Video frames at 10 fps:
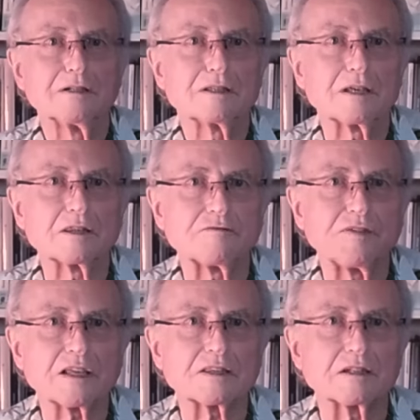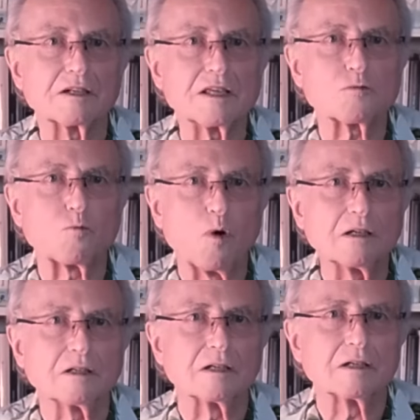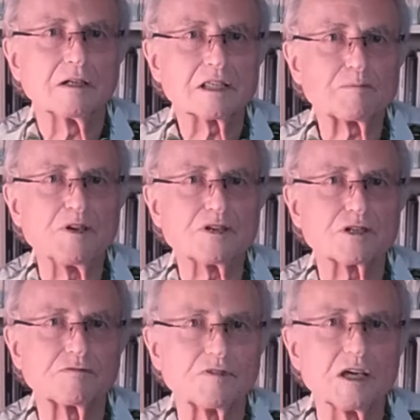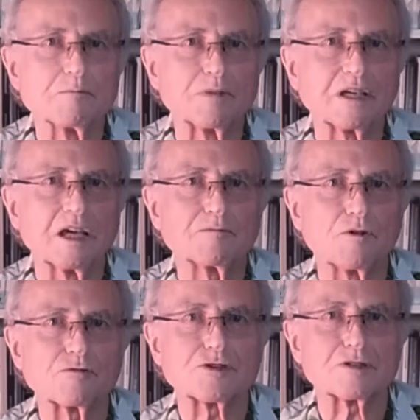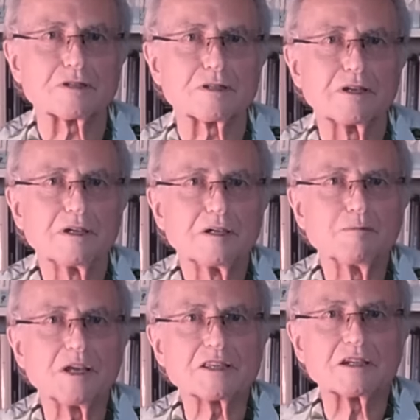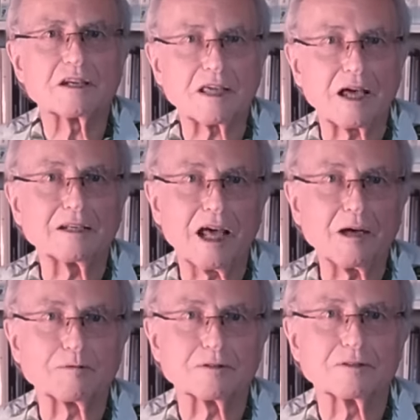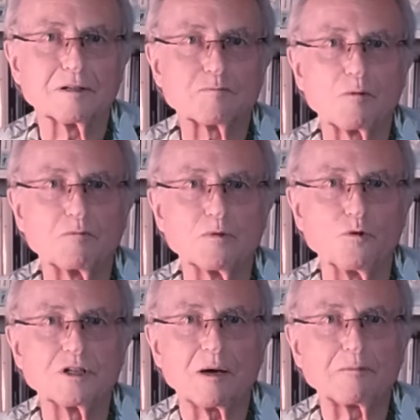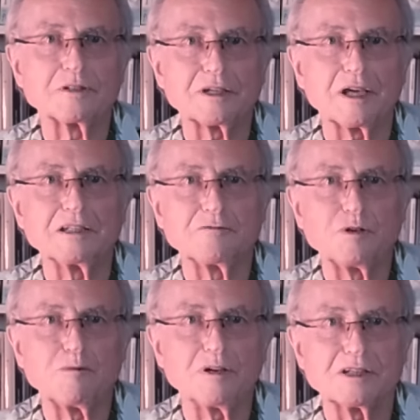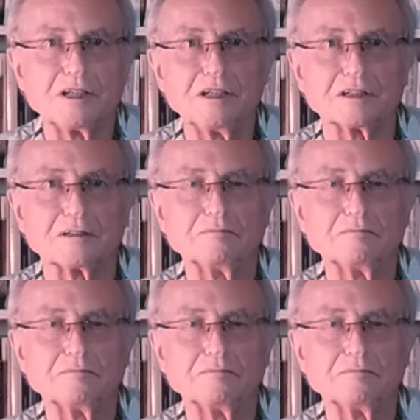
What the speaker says: then the fact that at least one species of ape became conscious means that it can happen, and probably would happen again if we weren't here.